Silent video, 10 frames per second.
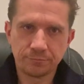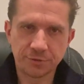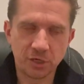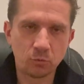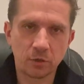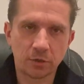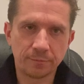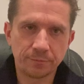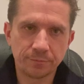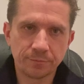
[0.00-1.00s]
So what?
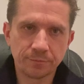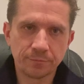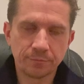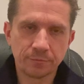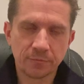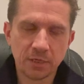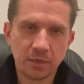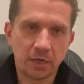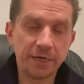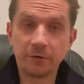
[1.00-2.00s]

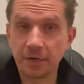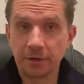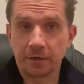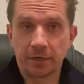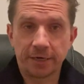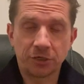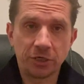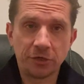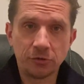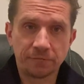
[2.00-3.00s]
I know another guy
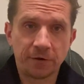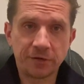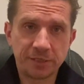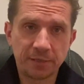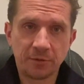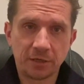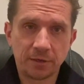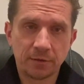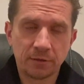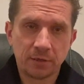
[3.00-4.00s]
actually who's very similar.